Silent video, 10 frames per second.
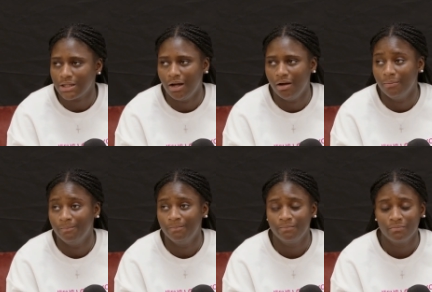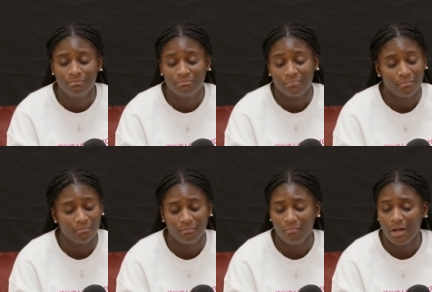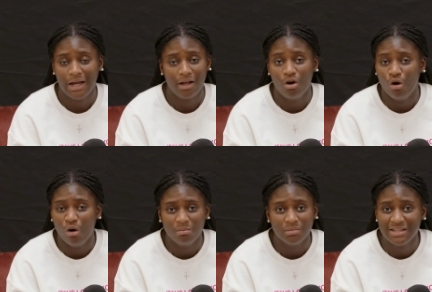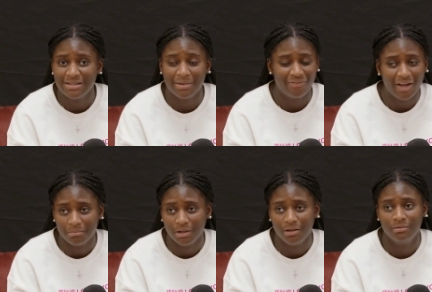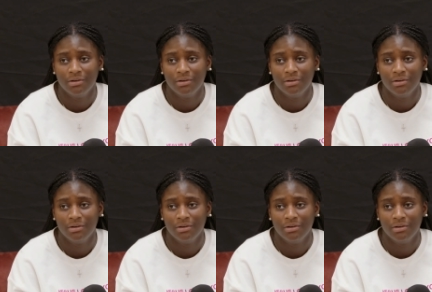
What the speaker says: I go home, I see my family,